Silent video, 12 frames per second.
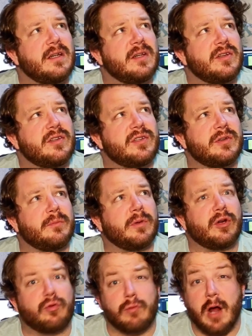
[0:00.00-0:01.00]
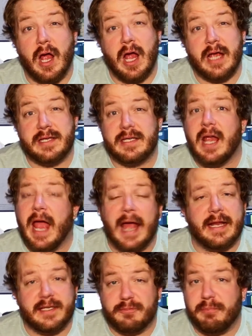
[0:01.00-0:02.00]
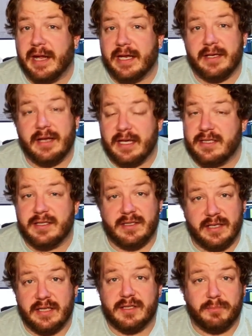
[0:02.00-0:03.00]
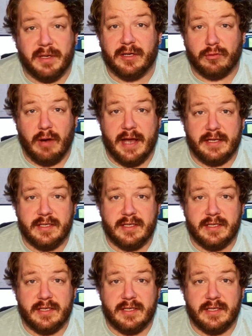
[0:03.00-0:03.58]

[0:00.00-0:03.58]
some grass, and it's been great.